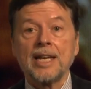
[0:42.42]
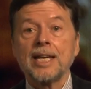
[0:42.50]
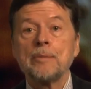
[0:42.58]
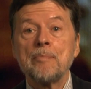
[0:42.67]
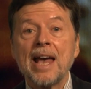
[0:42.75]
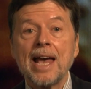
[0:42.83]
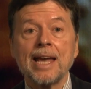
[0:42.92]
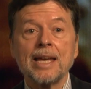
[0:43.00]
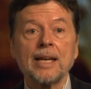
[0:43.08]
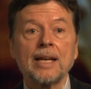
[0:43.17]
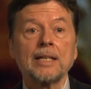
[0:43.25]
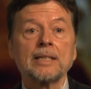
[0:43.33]
In
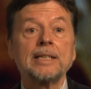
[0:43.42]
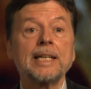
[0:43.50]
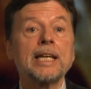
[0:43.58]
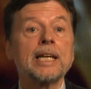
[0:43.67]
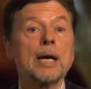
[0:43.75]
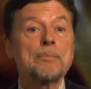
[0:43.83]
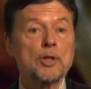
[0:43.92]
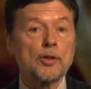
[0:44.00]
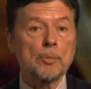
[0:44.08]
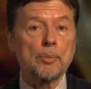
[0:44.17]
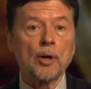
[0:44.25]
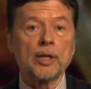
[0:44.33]
May, leading up to
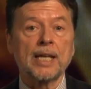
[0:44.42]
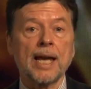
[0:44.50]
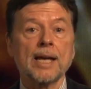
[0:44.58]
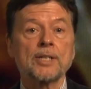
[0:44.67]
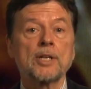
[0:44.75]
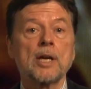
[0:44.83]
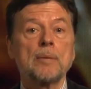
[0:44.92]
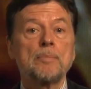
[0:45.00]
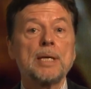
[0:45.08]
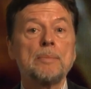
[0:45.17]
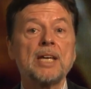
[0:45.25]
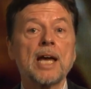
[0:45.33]
the broadcast,
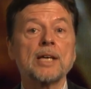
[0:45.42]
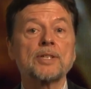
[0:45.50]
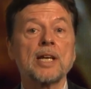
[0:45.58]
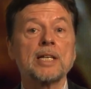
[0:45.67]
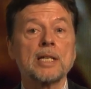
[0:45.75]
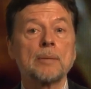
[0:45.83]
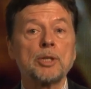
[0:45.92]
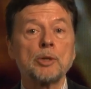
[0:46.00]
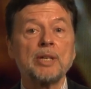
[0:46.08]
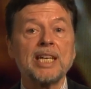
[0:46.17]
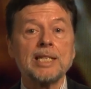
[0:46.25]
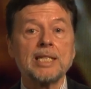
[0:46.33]
PBS and
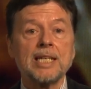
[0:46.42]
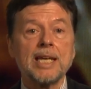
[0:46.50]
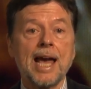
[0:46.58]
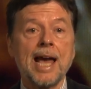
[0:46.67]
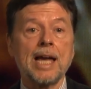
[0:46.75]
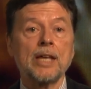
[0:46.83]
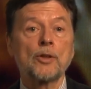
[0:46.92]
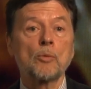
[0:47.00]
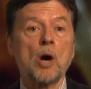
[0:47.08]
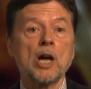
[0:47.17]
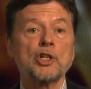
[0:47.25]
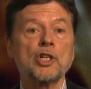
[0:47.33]
WETA, the
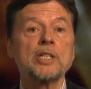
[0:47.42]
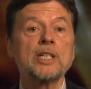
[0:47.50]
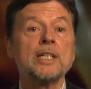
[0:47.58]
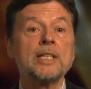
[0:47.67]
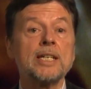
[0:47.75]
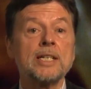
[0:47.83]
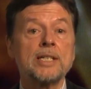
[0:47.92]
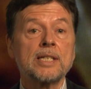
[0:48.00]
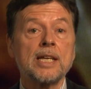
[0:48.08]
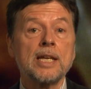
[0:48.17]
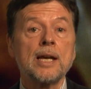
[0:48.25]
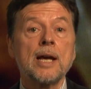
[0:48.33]
Washington,
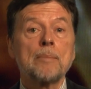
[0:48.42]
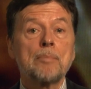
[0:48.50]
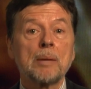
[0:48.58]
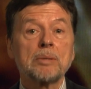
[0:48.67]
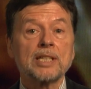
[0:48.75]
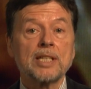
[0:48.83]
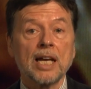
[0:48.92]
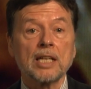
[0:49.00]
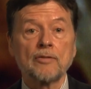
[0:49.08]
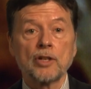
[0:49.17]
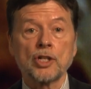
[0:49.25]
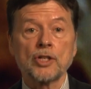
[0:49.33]
D.C. public
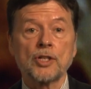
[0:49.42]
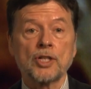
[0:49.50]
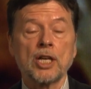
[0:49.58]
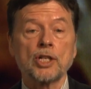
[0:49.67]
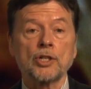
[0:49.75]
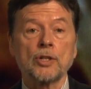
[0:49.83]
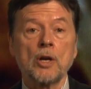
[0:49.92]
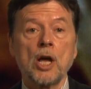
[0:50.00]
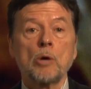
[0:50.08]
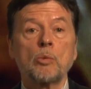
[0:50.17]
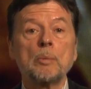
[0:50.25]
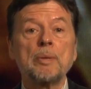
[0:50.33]
television station,
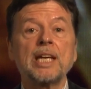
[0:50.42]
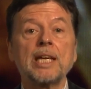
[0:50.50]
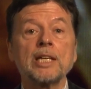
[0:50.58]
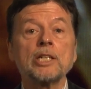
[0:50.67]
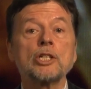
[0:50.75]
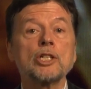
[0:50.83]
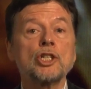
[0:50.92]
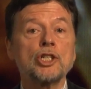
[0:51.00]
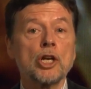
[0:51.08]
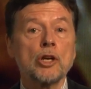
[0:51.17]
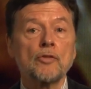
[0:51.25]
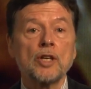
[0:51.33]
will begin to
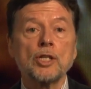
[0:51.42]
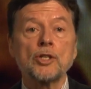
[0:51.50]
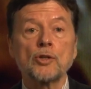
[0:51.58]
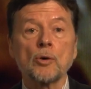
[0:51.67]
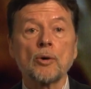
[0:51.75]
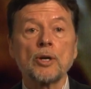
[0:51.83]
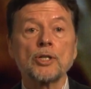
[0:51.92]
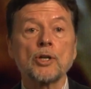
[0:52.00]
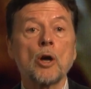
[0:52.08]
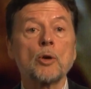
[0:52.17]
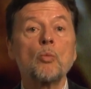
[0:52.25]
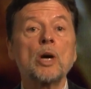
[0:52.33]
share these stories
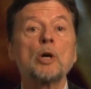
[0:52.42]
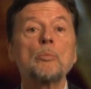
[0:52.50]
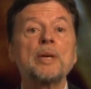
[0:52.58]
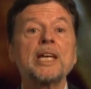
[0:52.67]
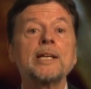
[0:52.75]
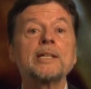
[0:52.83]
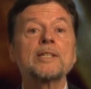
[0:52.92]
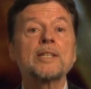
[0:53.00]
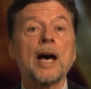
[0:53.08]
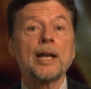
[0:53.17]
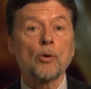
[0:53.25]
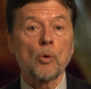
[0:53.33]
on
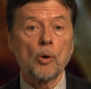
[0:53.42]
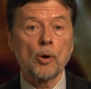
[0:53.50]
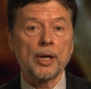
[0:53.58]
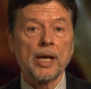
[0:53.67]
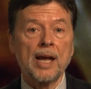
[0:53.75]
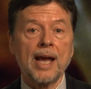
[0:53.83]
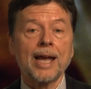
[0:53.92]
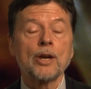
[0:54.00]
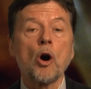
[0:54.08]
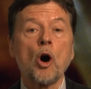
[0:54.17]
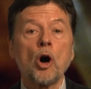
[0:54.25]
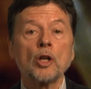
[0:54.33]
wellbeings.org,
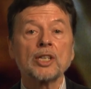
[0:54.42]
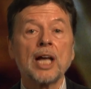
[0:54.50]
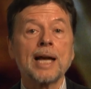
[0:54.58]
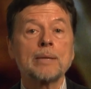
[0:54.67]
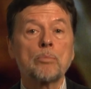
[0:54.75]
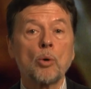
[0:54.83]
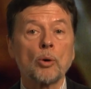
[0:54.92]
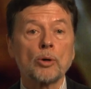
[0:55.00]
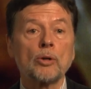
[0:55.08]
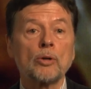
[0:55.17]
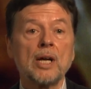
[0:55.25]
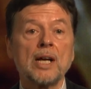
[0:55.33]
an online
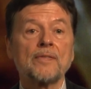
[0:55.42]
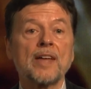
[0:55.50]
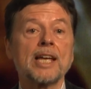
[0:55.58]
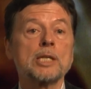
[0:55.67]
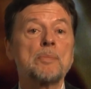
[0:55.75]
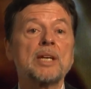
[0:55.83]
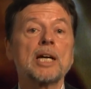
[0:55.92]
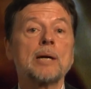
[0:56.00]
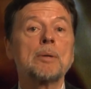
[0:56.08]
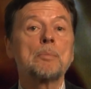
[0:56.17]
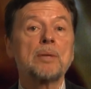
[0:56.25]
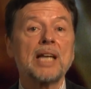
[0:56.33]
portal that has
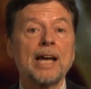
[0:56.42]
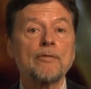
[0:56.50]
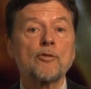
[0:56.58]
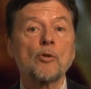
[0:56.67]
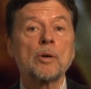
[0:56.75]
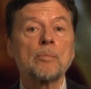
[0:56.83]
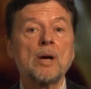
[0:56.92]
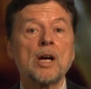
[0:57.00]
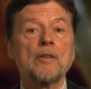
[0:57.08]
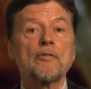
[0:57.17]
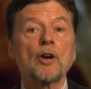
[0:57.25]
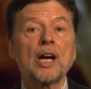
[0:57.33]
become a platform
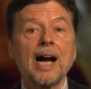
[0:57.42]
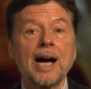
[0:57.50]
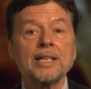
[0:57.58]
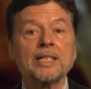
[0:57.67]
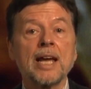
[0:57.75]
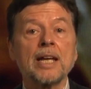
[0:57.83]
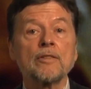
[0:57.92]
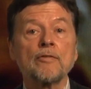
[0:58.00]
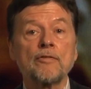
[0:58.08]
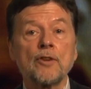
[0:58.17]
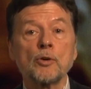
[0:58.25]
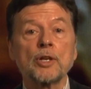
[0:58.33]
for content
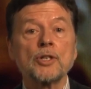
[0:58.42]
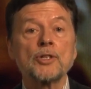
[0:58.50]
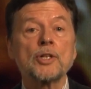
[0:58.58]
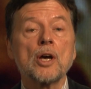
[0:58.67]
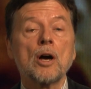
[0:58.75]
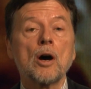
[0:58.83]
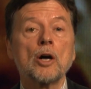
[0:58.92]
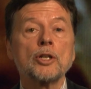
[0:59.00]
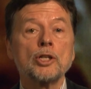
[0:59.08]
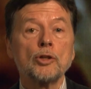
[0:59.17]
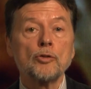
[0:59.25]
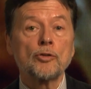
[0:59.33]
focused on
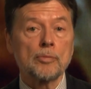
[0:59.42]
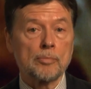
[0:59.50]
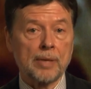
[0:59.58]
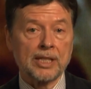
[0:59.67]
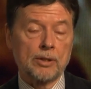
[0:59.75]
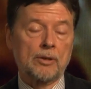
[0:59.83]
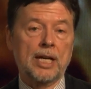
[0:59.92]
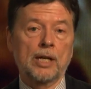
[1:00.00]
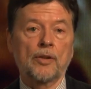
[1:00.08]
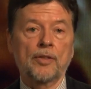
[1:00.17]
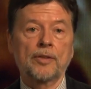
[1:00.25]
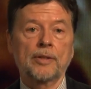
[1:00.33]
youth mental
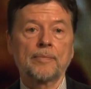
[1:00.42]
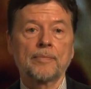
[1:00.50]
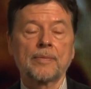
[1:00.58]
health.